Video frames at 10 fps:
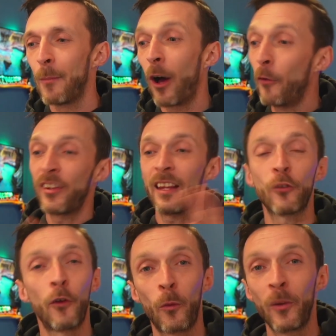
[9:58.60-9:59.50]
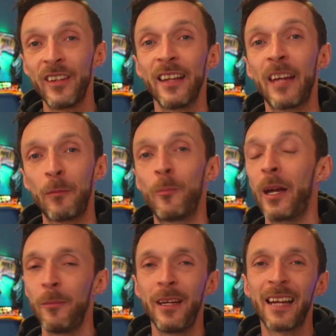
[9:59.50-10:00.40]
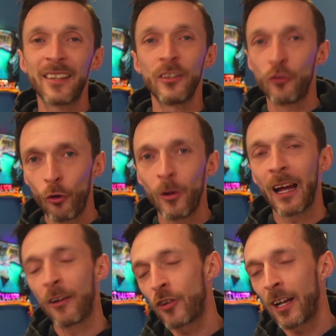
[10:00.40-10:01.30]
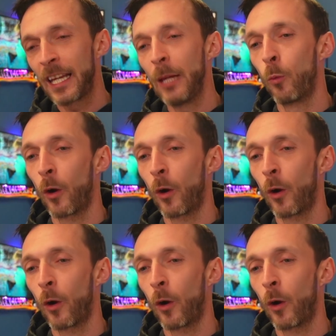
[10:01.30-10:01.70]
obviously, this offer wasn't accepted by me. I didn't do it. I would rather keep